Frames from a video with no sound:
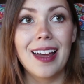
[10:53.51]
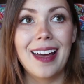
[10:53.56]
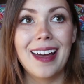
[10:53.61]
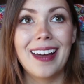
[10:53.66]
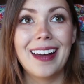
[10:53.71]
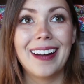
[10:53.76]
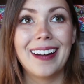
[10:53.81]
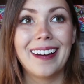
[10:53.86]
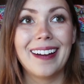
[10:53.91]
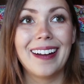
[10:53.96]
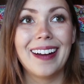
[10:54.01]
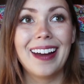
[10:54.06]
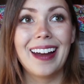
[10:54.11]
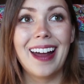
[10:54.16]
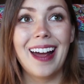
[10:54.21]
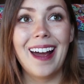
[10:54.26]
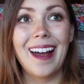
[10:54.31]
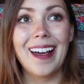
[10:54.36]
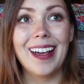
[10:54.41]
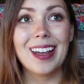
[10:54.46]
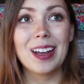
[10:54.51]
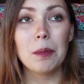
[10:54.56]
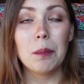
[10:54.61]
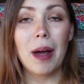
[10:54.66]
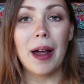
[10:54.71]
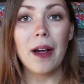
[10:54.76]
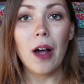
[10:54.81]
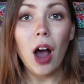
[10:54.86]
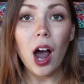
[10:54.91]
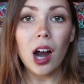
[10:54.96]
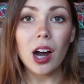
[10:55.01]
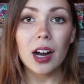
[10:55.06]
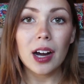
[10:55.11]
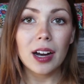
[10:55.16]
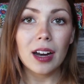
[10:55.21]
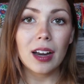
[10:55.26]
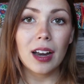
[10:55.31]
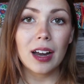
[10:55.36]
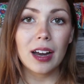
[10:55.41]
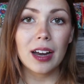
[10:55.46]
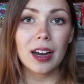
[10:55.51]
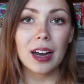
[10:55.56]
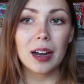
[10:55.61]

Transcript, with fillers: And in my heart,